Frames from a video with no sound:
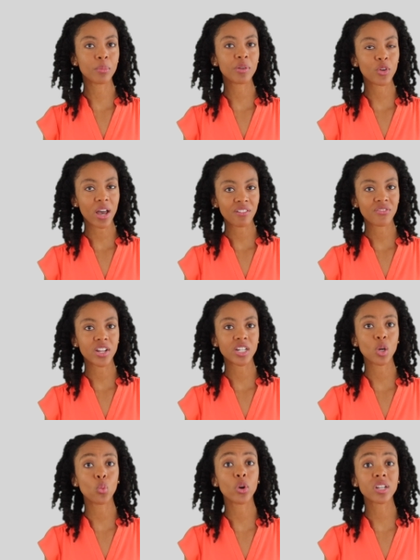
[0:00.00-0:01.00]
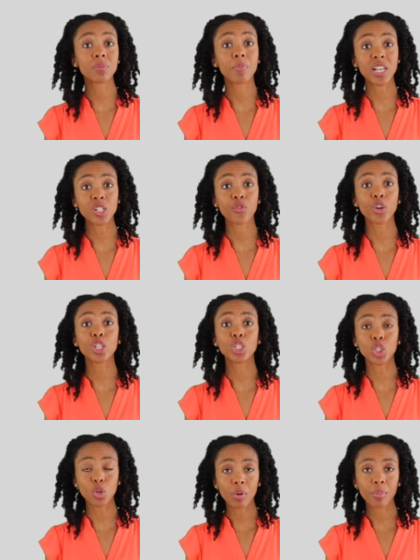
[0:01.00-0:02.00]
form of crowdfunding works best for
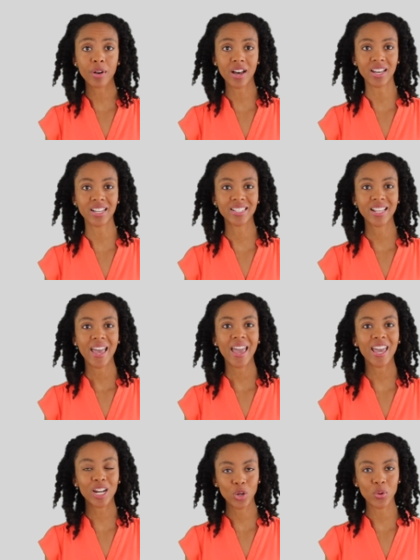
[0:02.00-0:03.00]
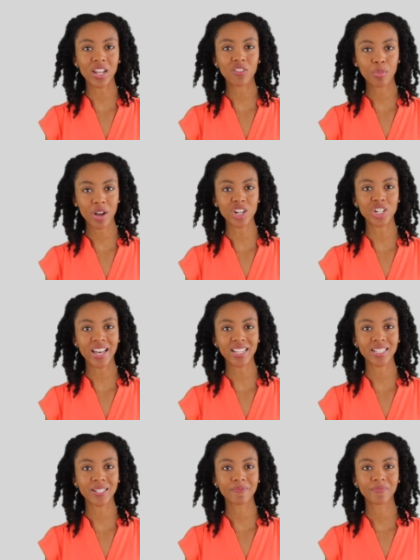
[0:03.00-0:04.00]
consumer products and creative
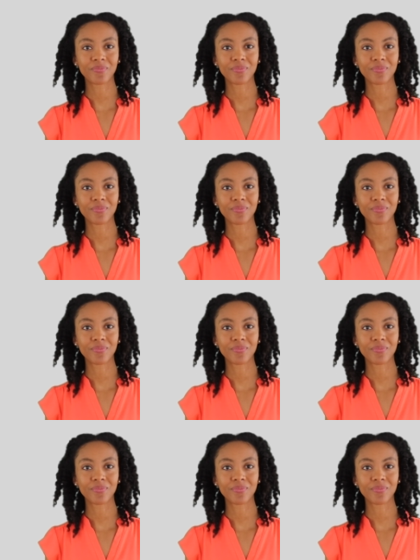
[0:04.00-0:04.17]
projects.